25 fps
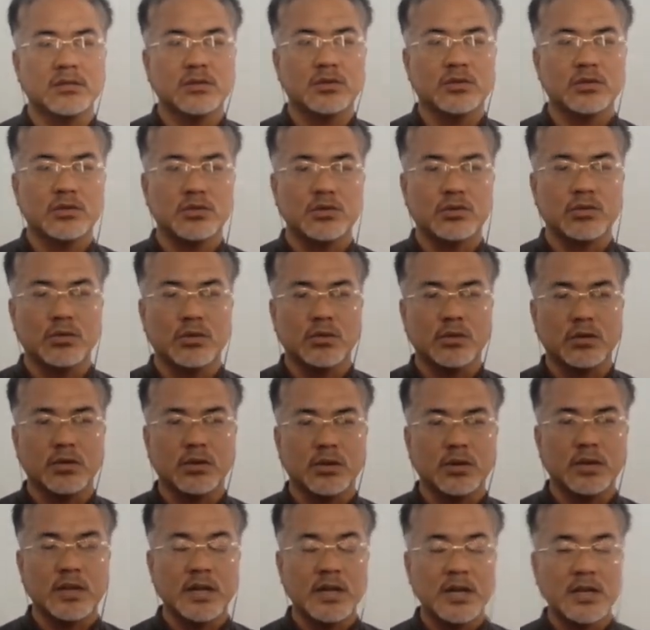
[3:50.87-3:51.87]
So
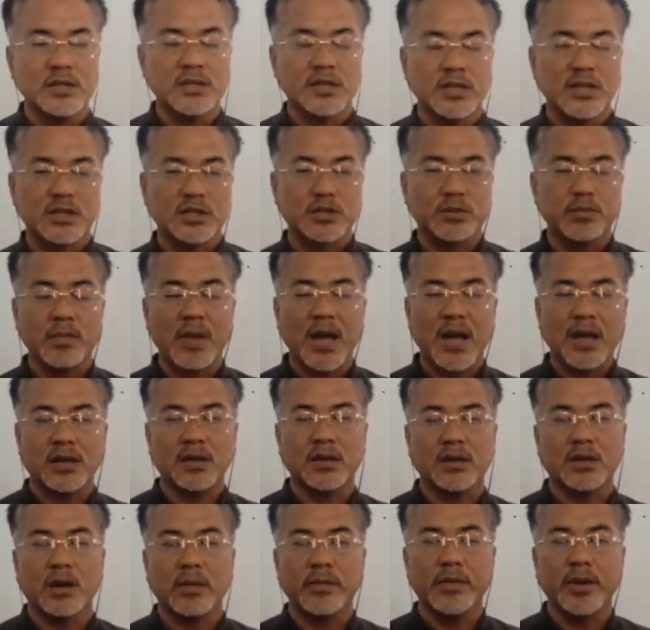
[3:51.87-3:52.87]
there is a smack
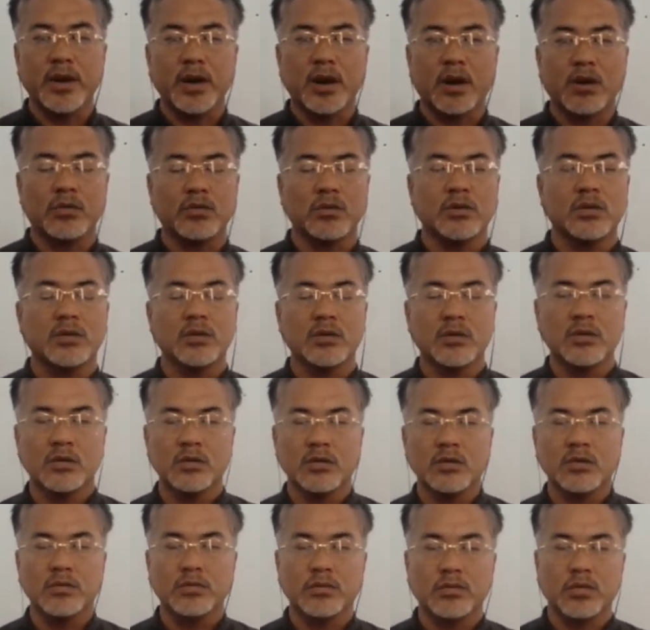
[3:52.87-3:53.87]
coming out
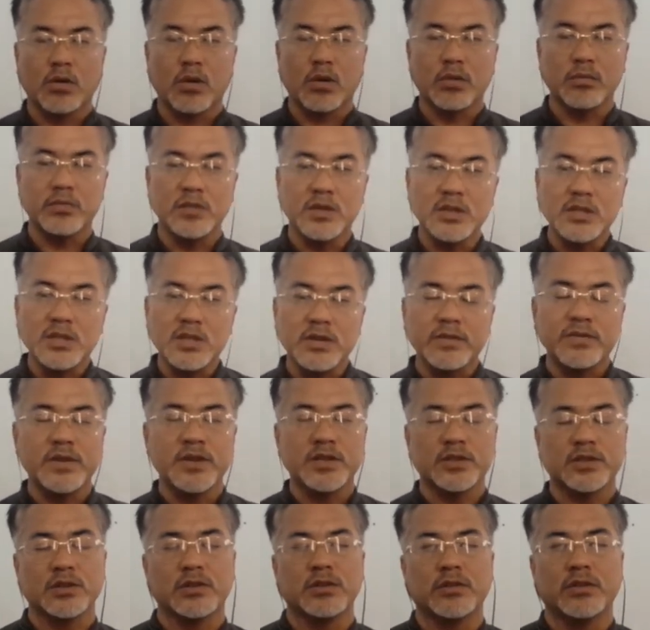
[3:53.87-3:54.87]
from this
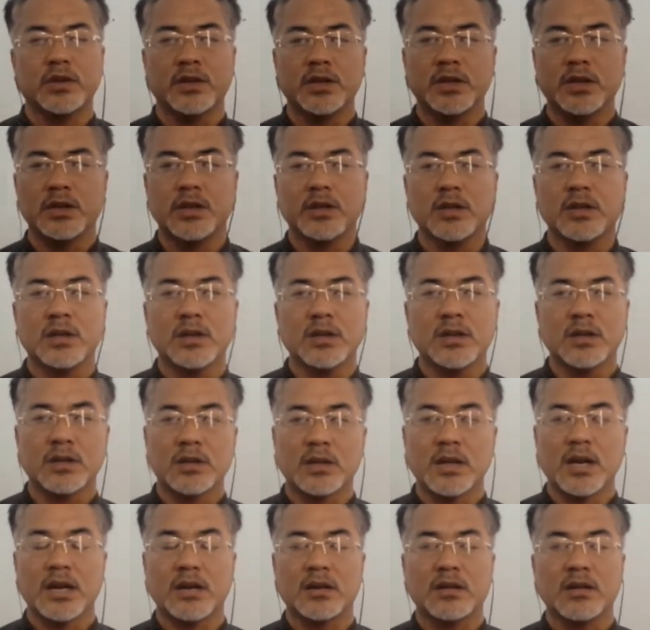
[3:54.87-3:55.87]
definition only,
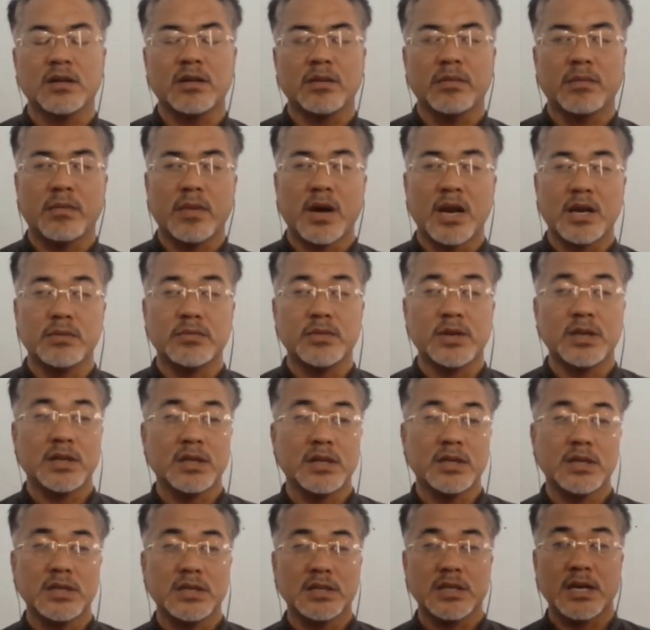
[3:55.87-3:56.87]
that management
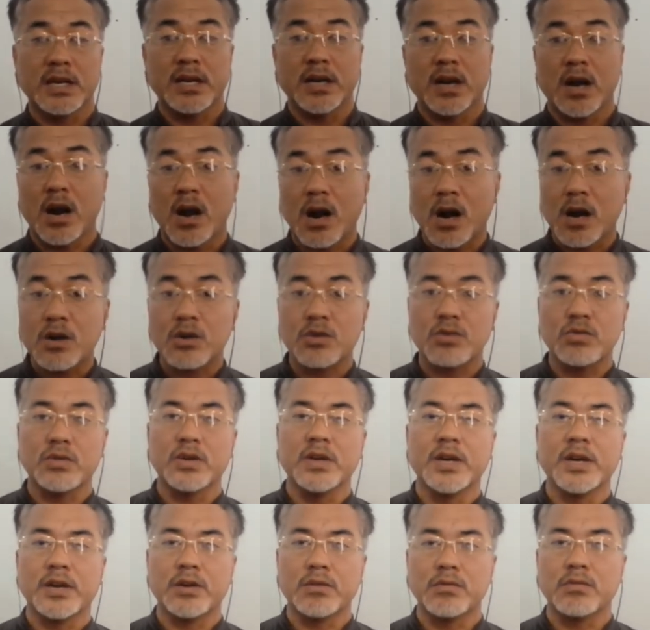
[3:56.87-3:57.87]
is an art to
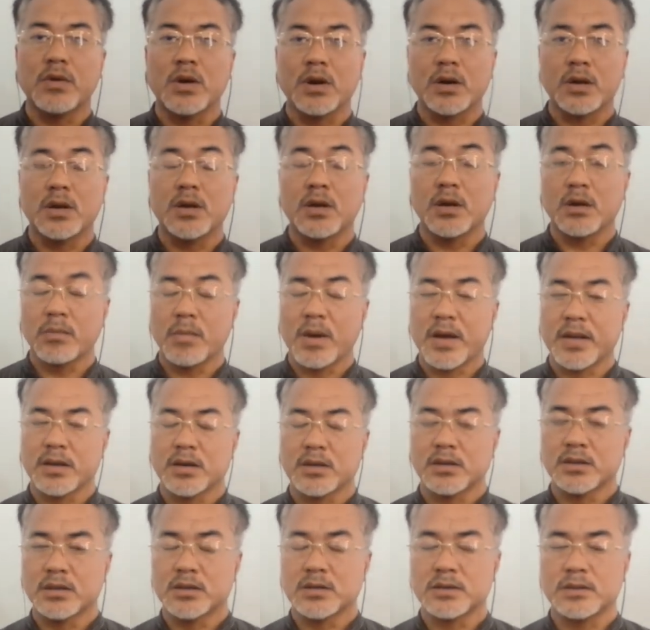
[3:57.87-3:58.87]
get work done by
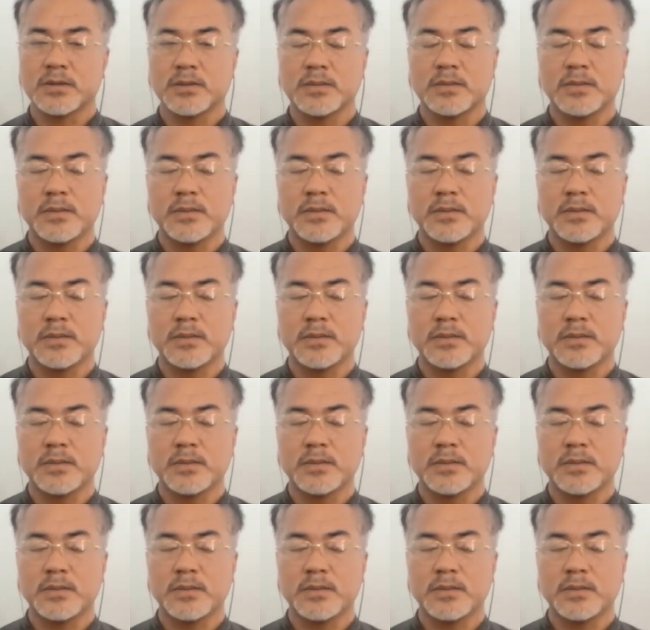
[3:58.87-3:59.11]
others.